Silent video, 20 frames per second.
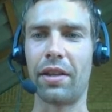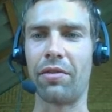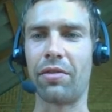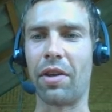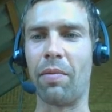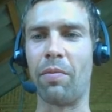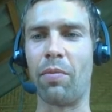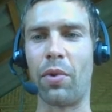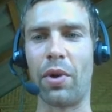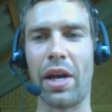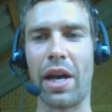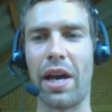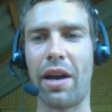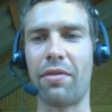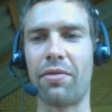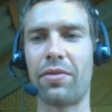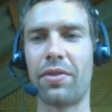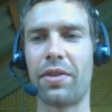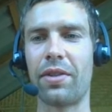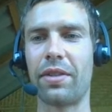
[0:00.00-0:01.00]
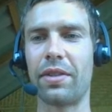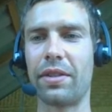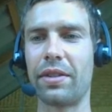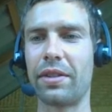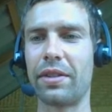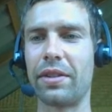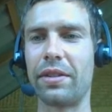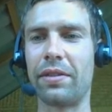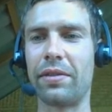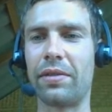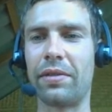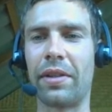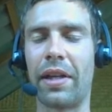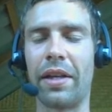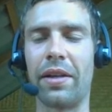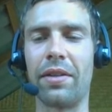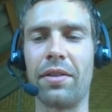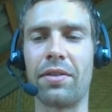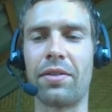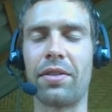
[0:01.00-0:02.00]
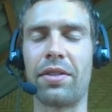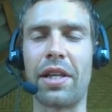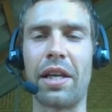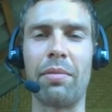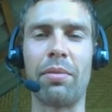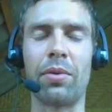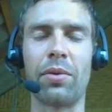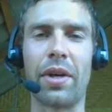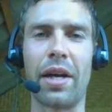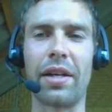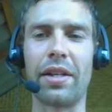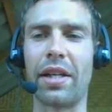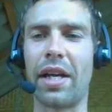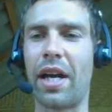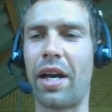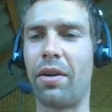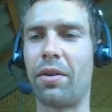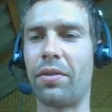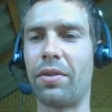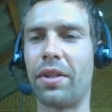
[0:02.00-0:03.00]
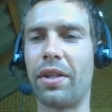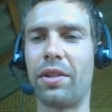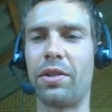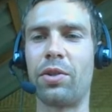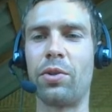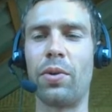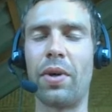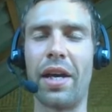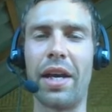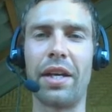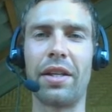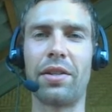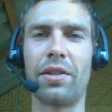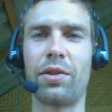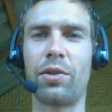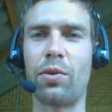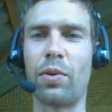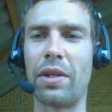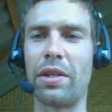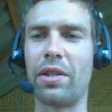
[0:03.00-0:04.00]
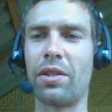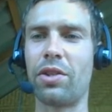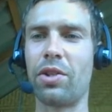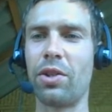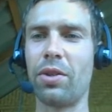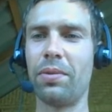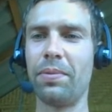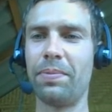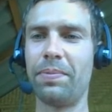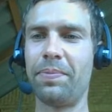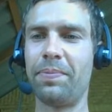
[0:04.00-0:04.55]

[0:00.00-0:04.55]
Gimp we have that is stable right now, the 2.8.22.